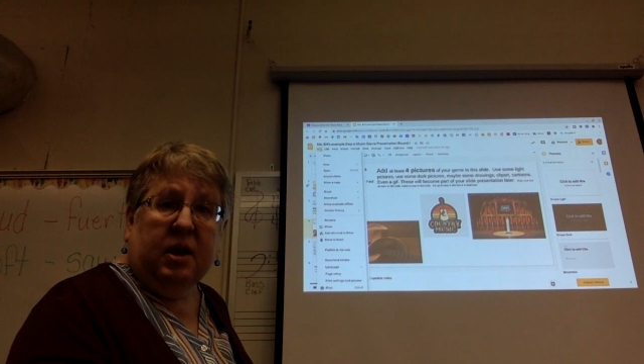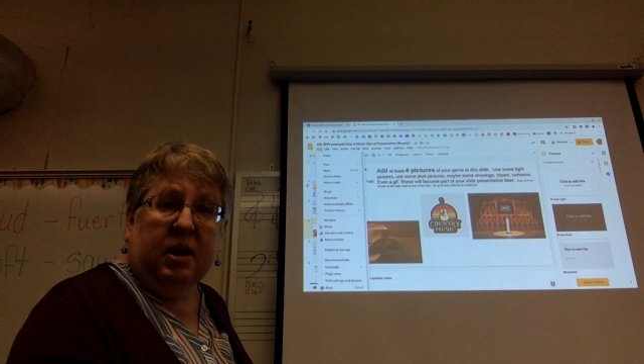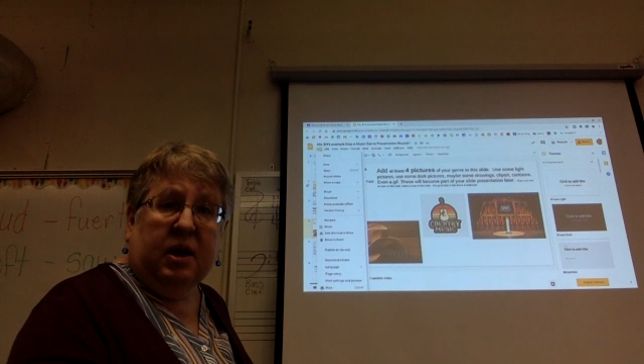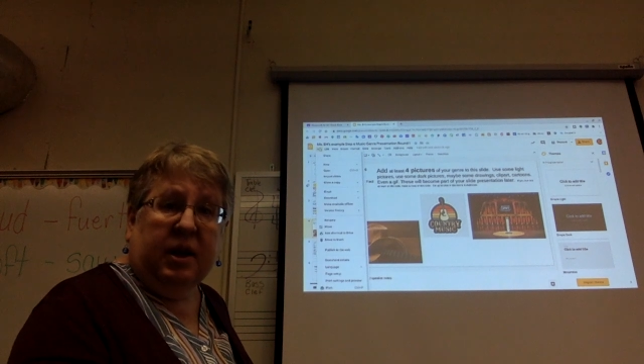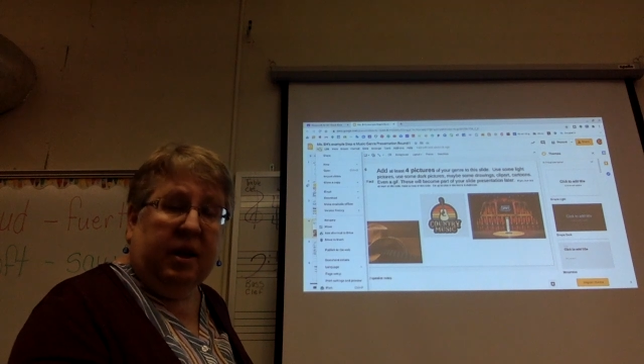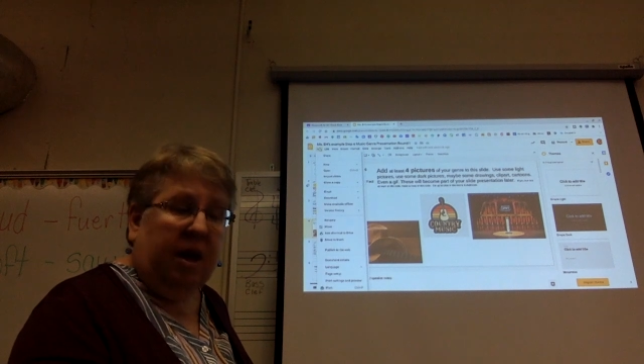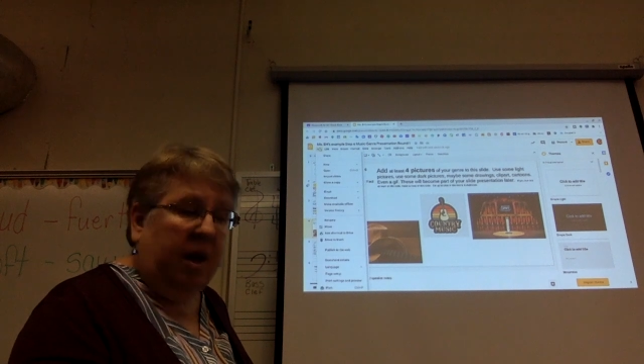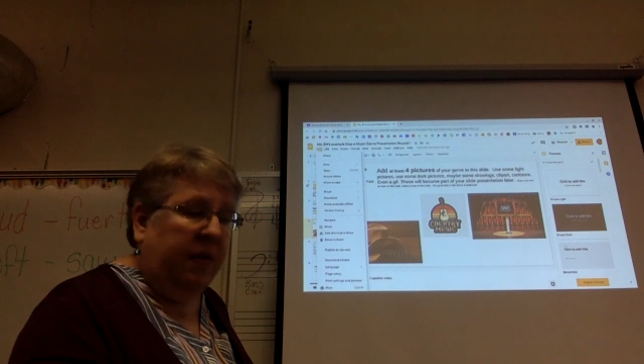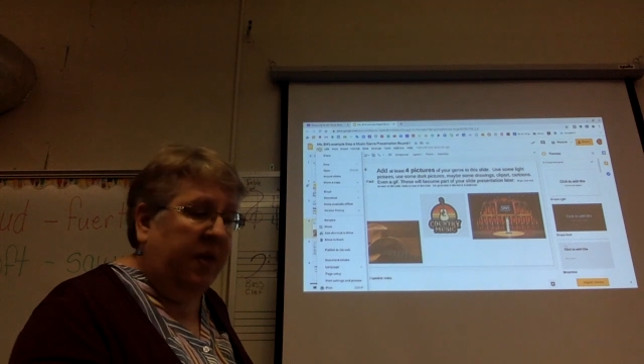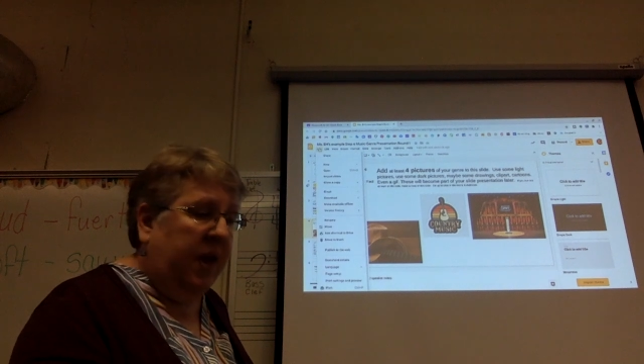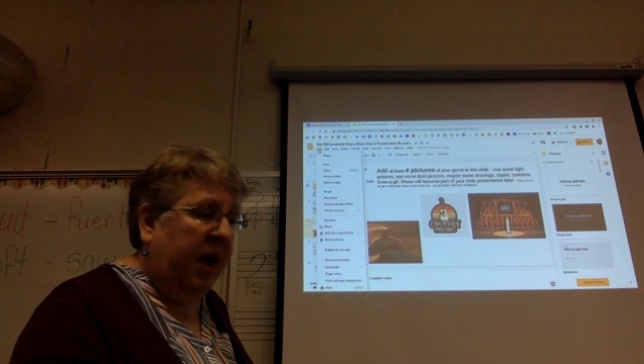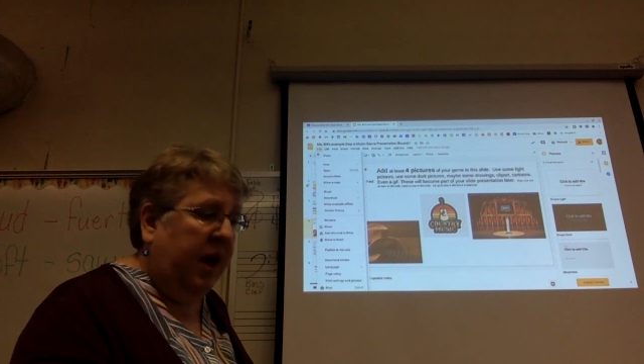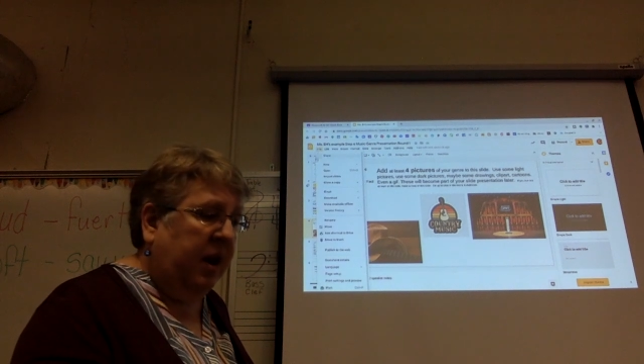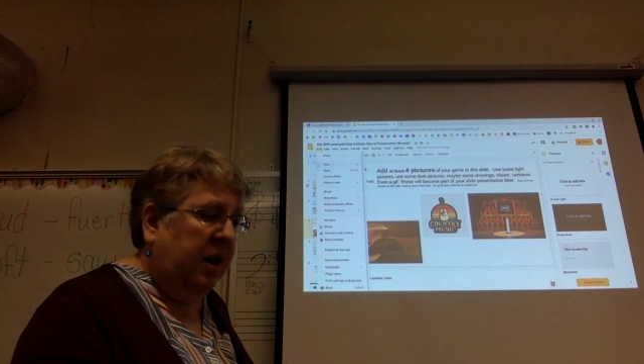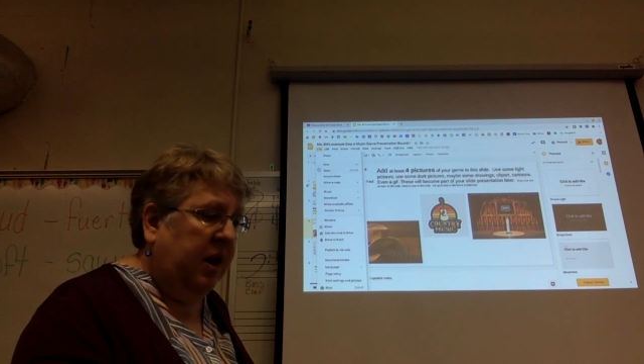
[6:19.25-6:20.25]
click on
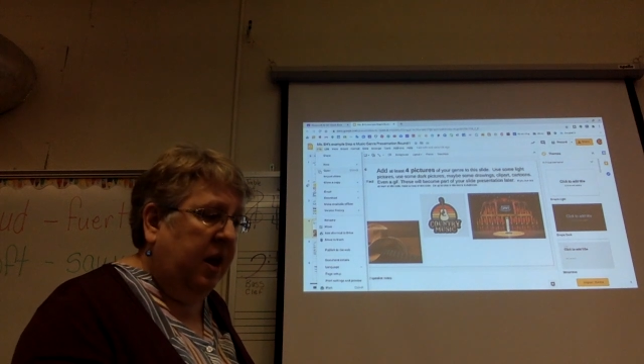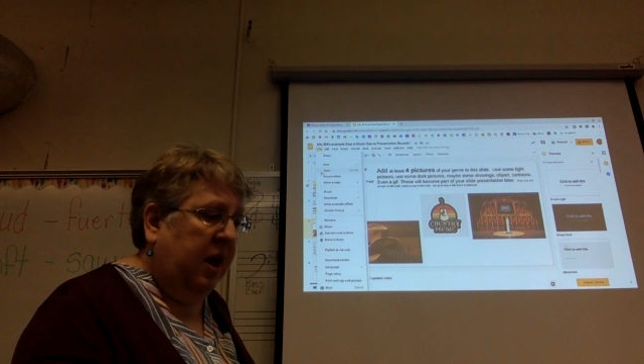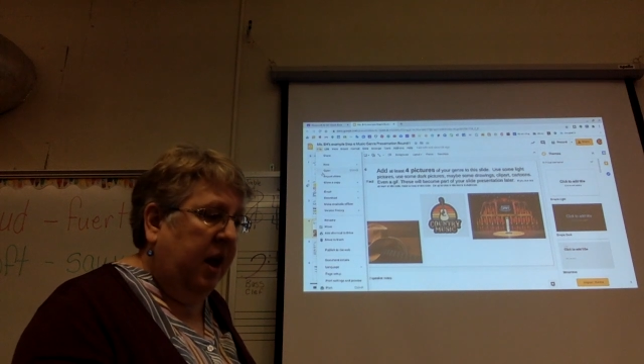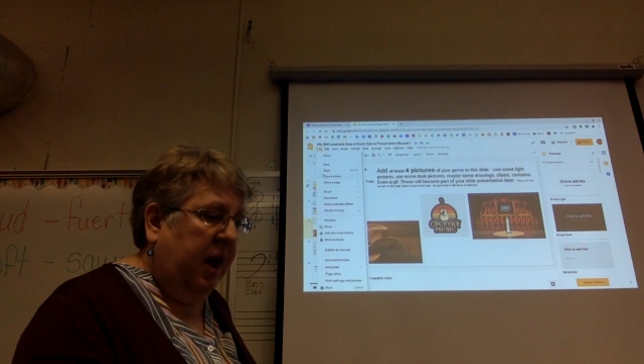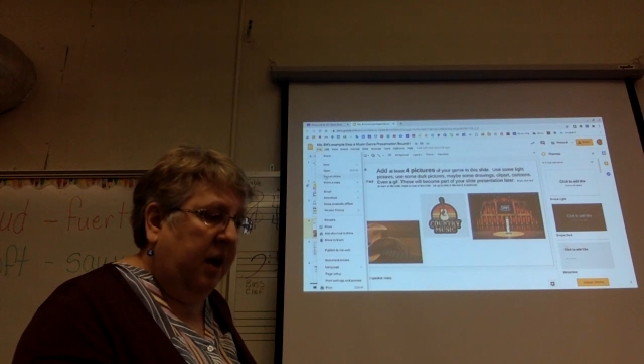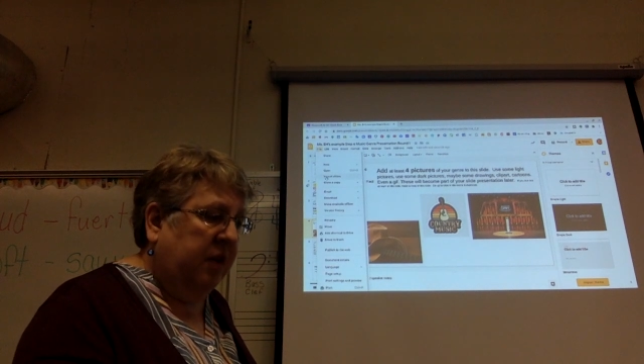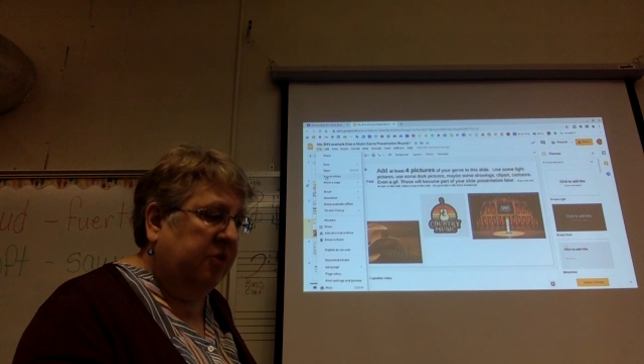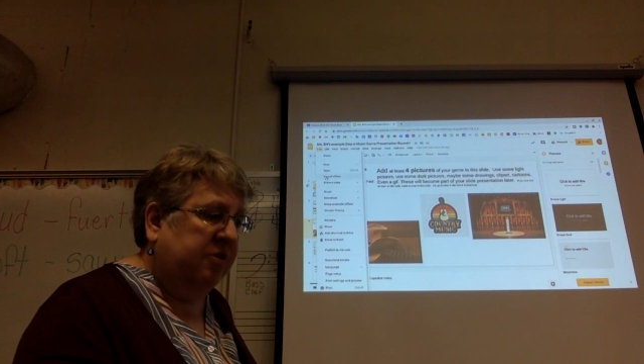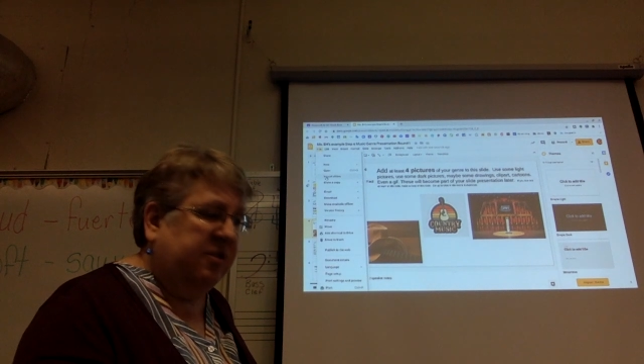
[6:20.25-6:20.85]
that, and